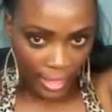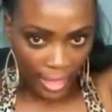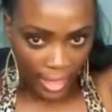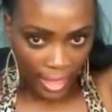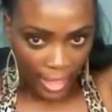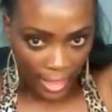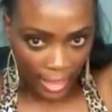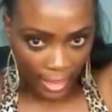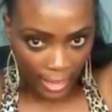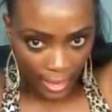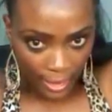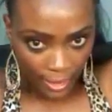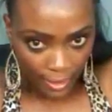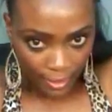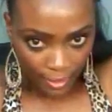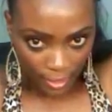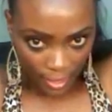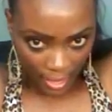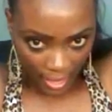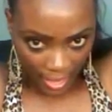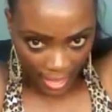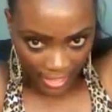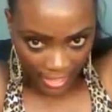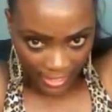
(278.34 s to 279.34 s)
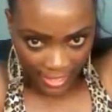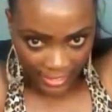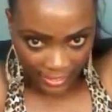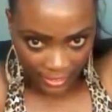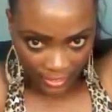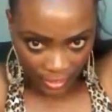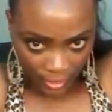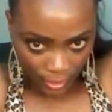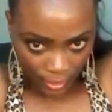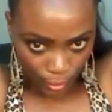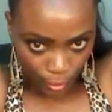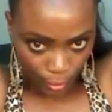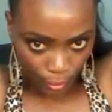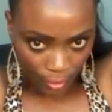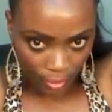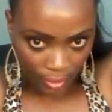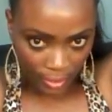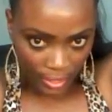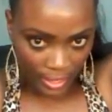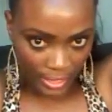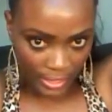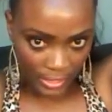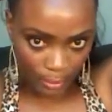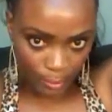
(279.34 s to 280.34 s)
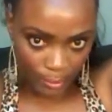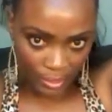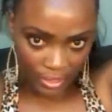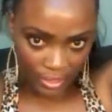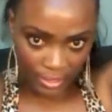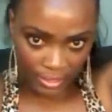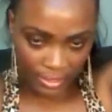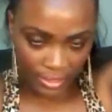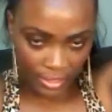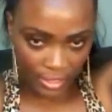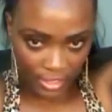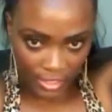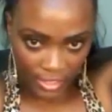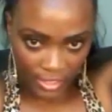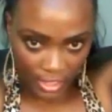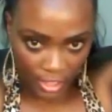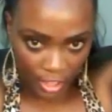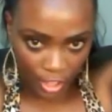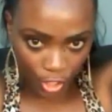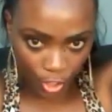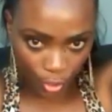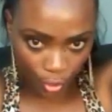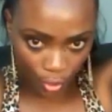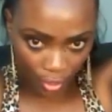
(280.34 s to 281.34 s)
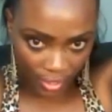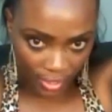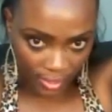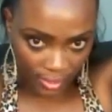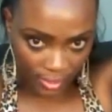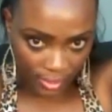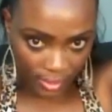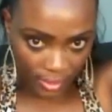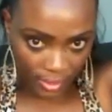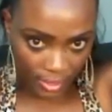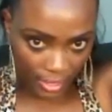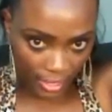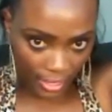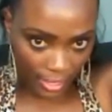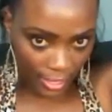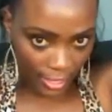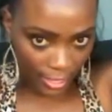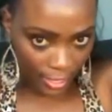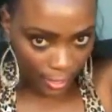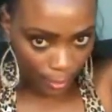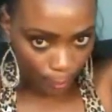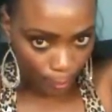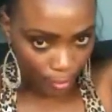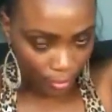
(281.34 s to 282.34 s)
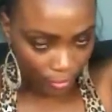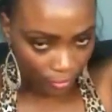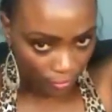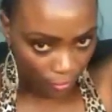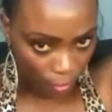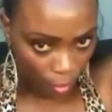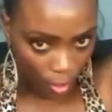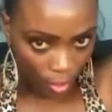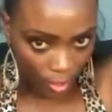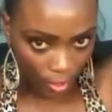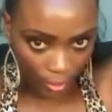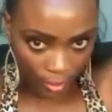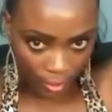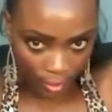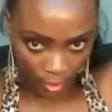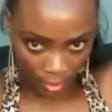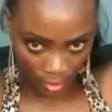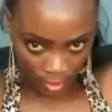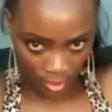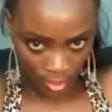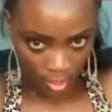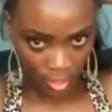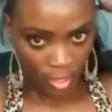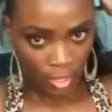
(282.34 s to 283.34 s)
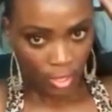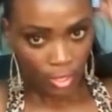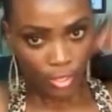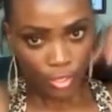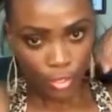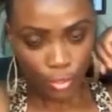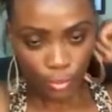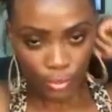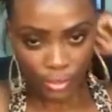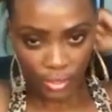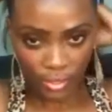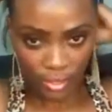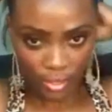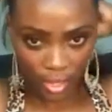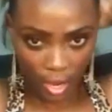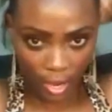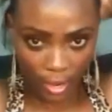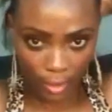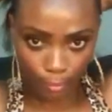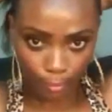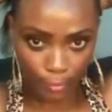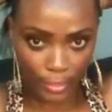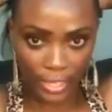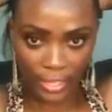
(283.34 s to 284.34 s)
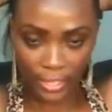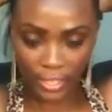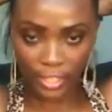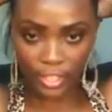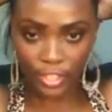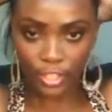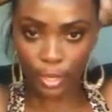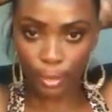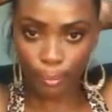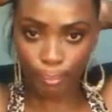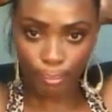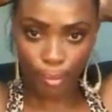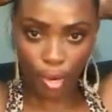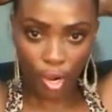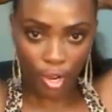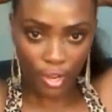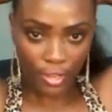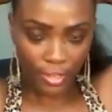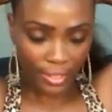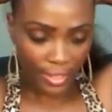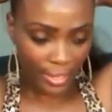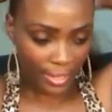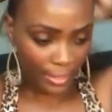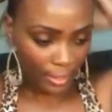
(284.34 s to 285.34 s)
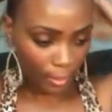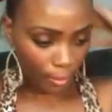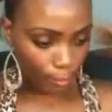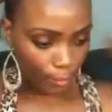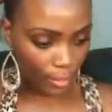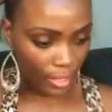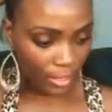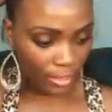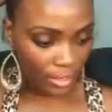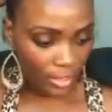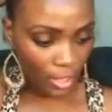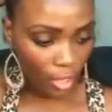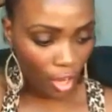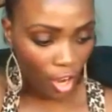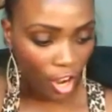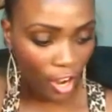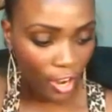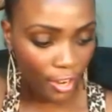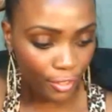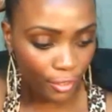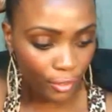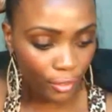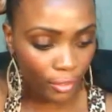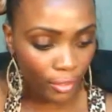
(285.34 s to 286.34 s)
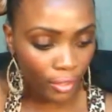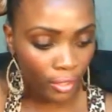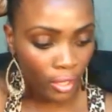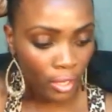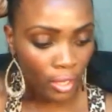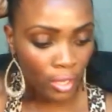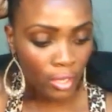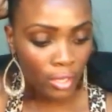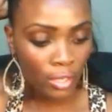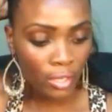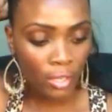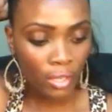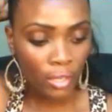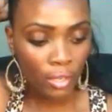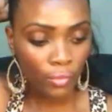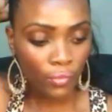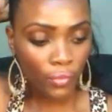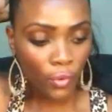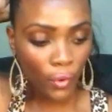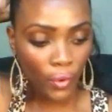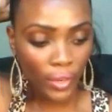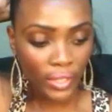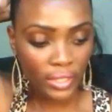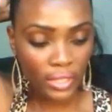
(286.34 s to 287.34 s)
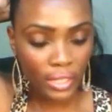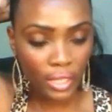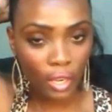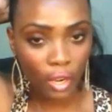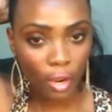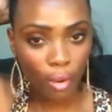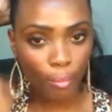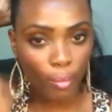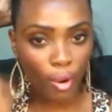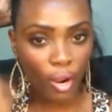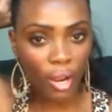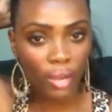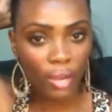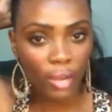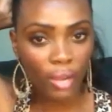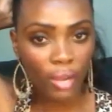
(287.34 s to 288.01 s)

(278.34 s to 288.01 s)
And I like to do this because it secures the hair before you start making your bun, and it makes it harder for it to come off.